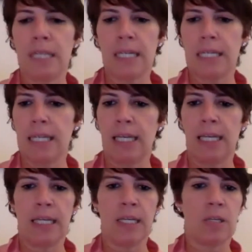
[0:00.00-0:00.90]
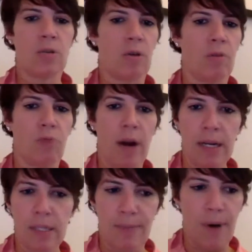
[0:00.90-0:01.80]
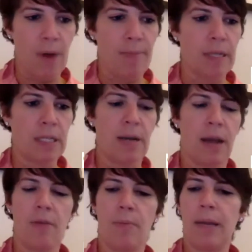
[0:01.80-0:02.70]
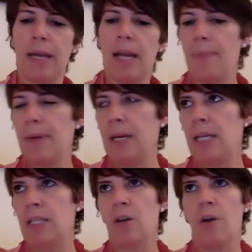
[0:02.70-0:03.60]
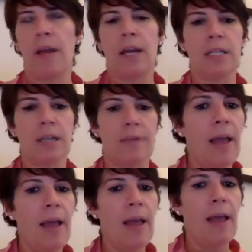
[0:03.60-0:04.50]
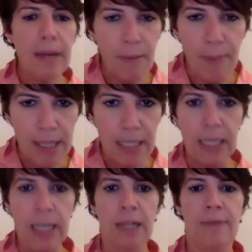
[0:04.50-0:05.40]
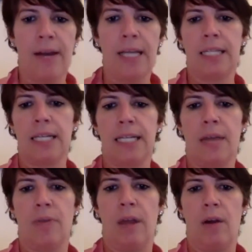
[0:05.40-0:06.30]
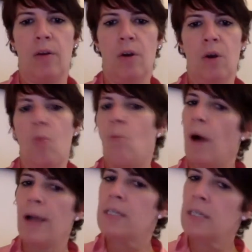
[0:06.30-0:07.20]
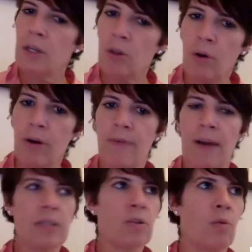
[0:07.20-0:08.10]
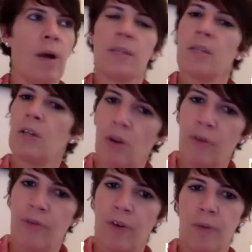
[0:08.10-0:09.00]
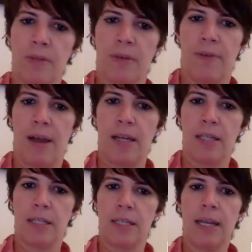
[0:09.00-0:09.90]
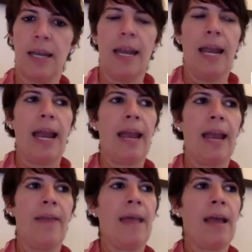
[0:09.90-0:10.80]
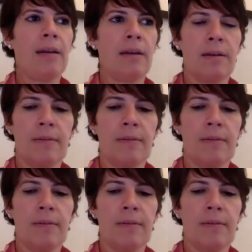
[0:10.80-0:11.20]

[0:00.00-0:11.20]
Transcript: or running departments at other big companies and all that kind of stuff. They need the best legal advice that's out there. Advice or your firm's advice. And that